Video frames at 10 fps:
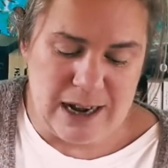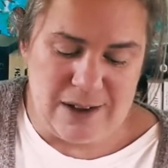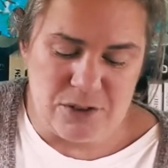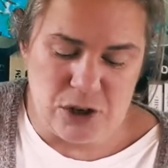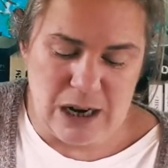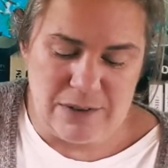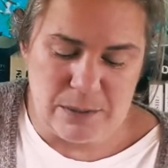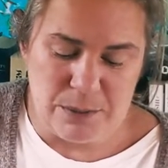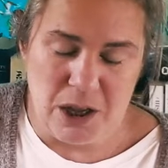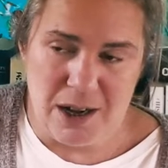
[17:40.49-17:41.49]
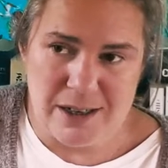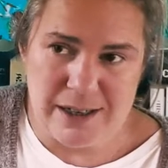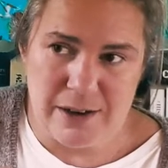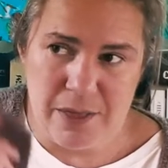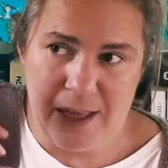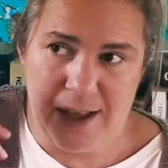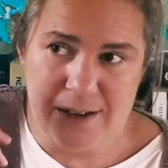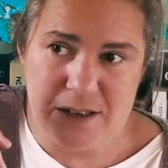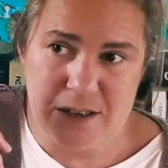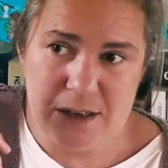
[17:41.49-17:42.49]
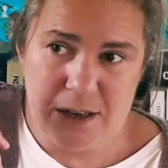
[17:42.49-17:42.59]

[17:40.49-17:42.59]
after having blocked it that